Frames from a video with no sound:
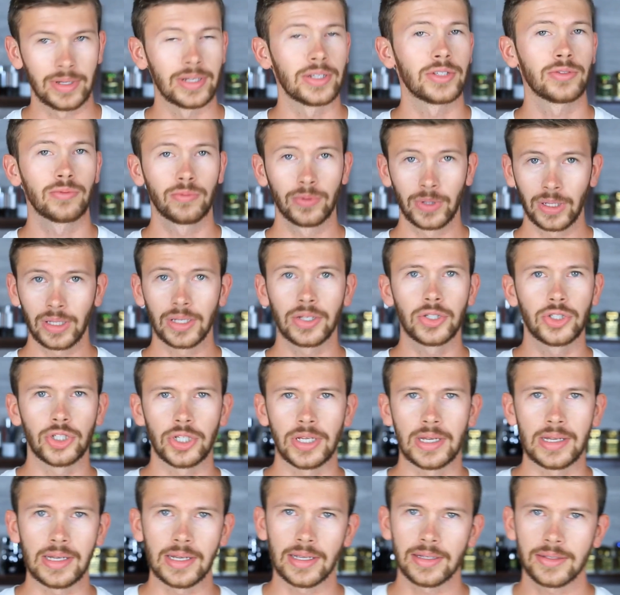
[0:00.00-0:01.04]
It's really
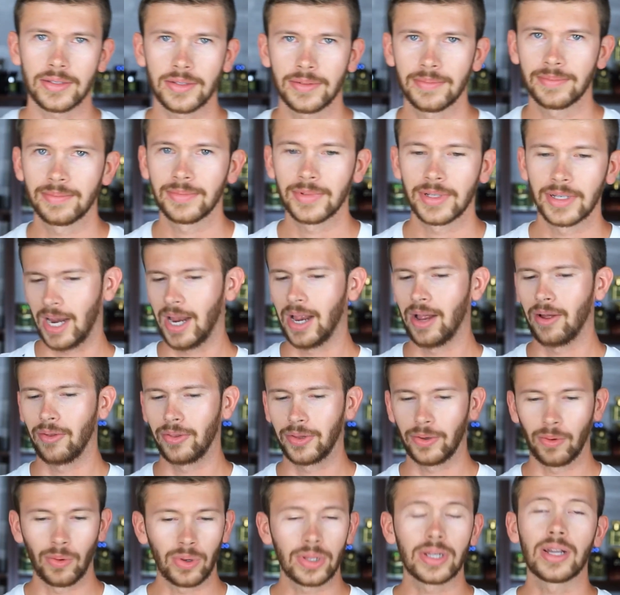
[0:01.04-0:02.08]
genius. Now,
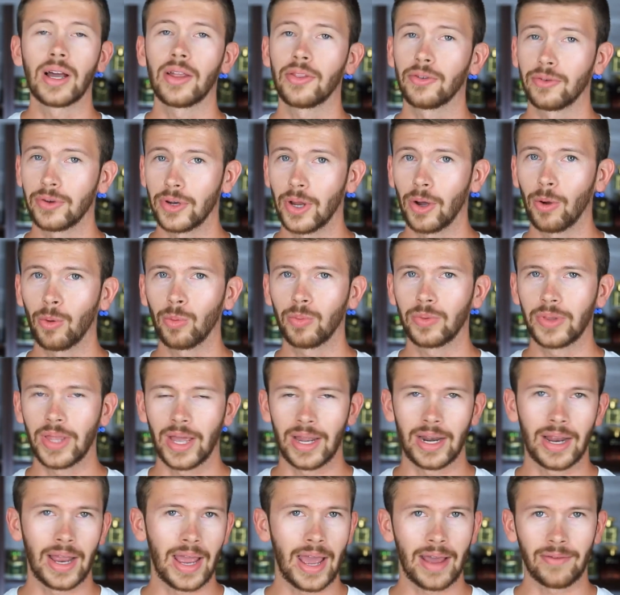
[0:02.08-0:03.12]
the only other note
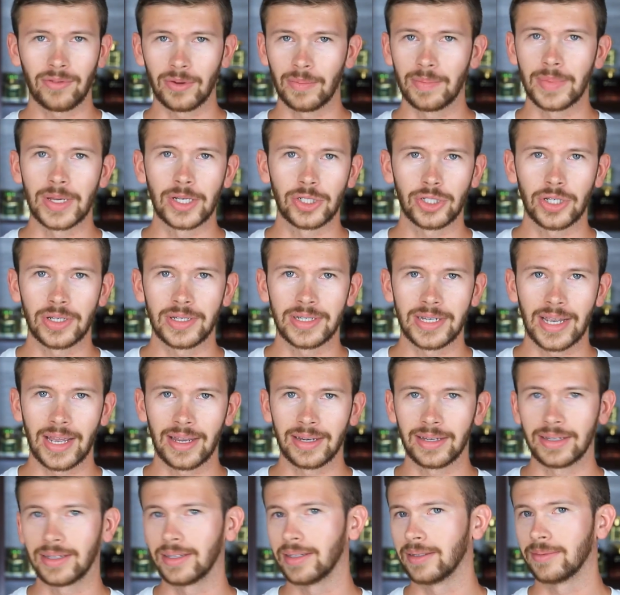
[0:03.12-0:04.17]
that I haven't mentioned
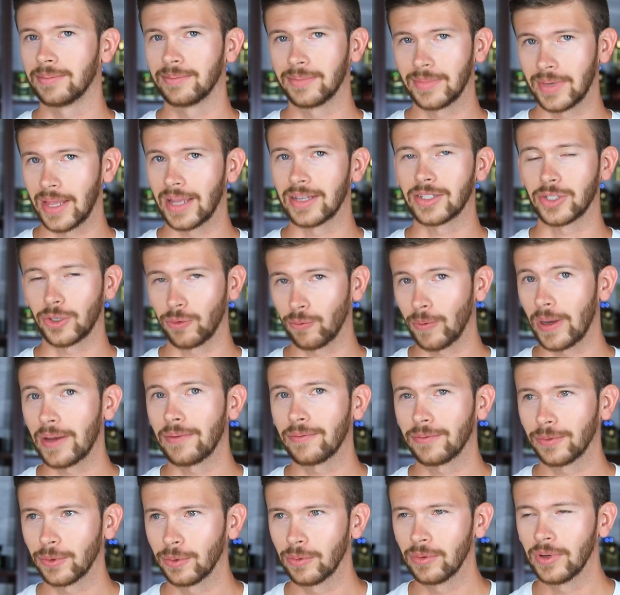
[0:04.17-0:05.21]
yet, and that's
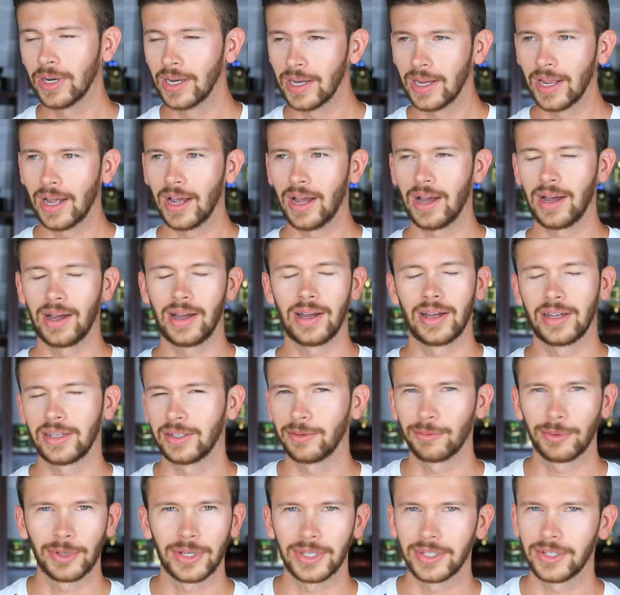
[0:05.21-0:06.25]
grapefruit, uh,
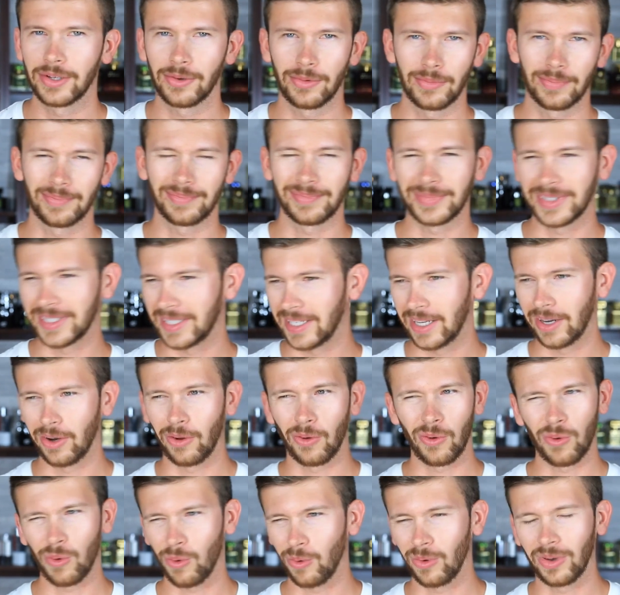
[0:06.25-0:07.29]
you really don't get a
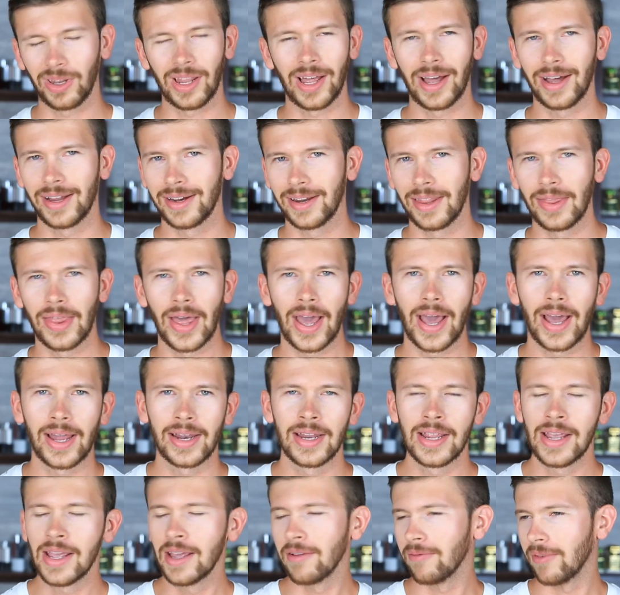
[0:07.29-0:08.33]
whole lot of
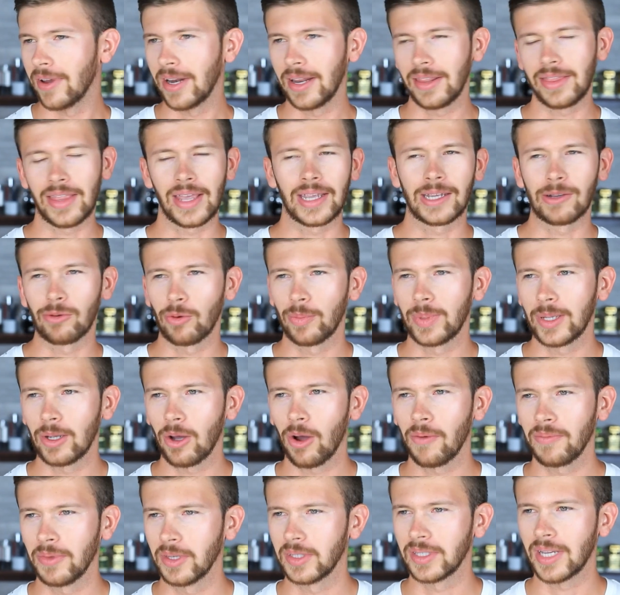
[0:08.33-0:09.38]
that. If anything, it would be
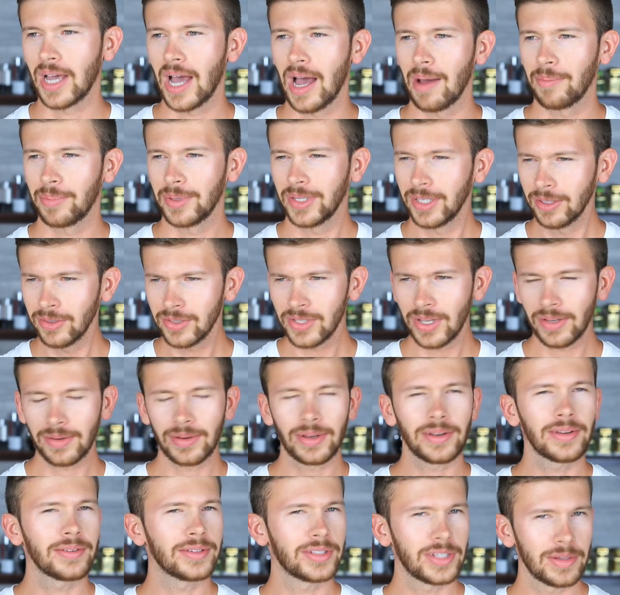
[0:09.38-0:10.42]
off the top. And there's,
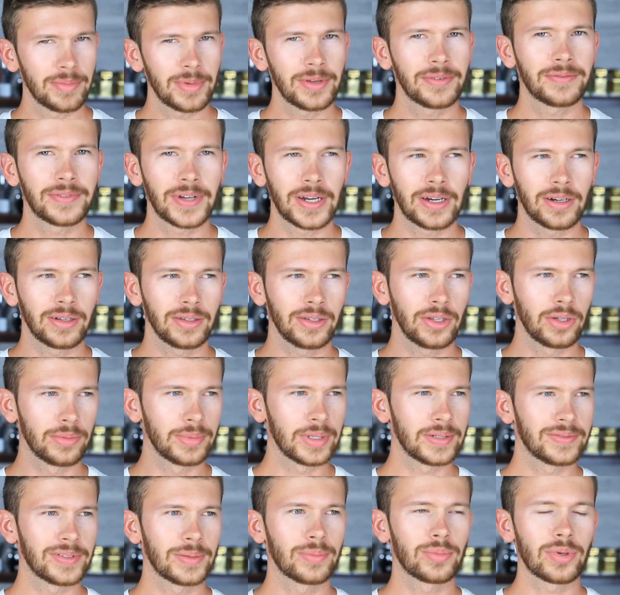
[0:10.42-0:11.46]
a, to be fair, a little
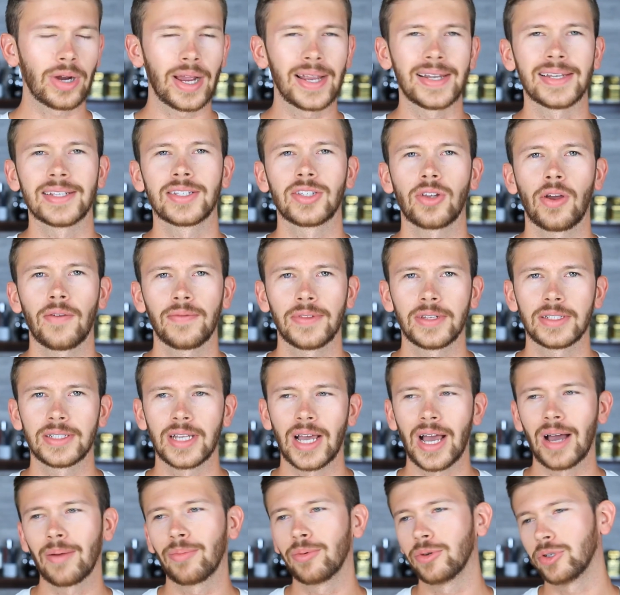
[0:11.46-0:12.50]
bit of a brightness off the
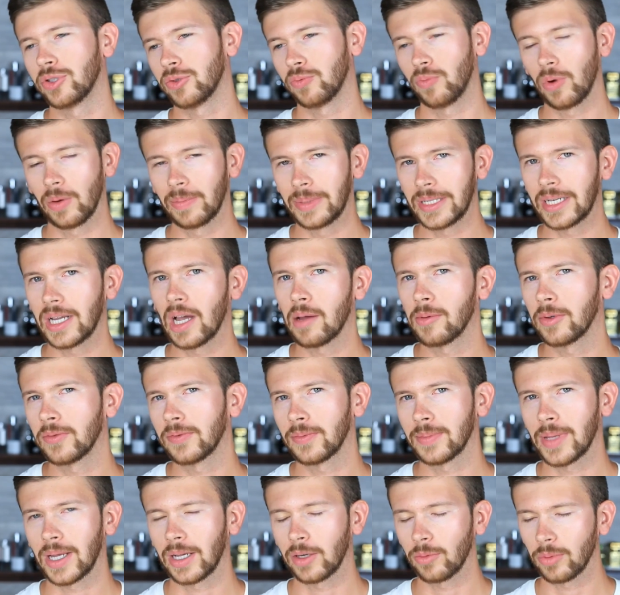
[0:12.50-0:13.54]
top, which would be coming
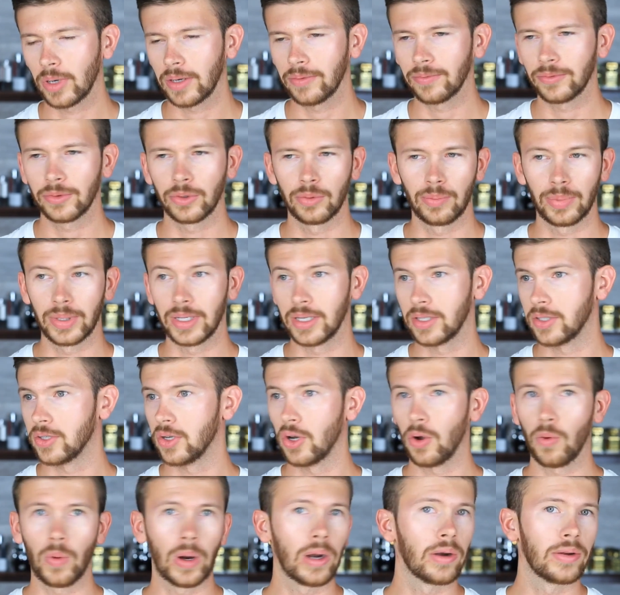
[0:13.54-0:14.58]
from that grapefruit, but it's
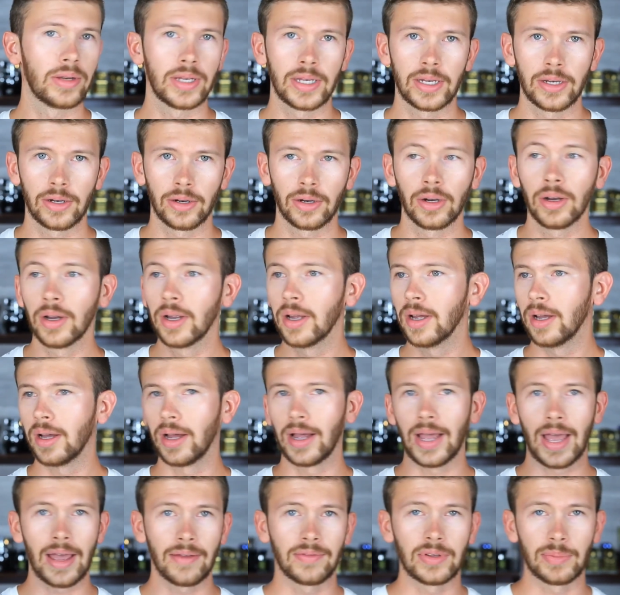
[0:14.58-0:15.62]
nowhere near
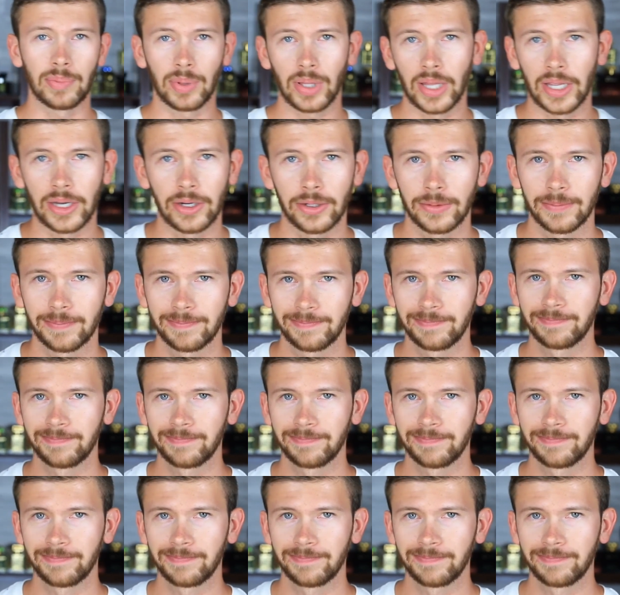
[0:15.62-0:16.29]
a heavy player.